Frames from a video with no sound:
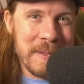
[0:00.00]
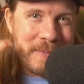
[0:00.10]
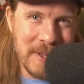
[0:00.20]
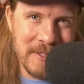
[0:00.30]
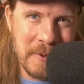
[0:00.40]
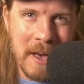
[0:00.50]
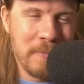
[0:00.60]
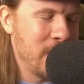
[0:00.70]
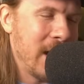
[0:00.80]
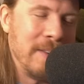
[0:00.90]

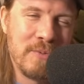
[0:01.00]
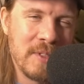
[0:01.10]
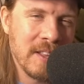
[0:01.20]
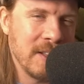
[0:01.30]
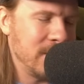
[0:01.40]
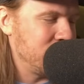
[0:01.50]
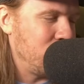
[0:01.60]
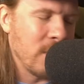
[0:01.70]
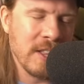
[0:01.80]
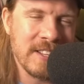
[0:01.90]
It's
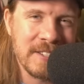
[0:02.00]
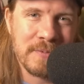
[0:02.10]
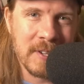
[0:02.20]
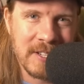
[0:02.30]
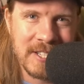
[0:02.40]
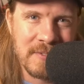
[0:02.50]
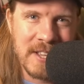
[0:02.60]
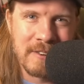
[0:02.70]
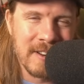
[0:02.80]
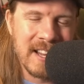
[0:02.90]
one of the difficulties of the
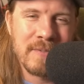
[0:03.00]
internet.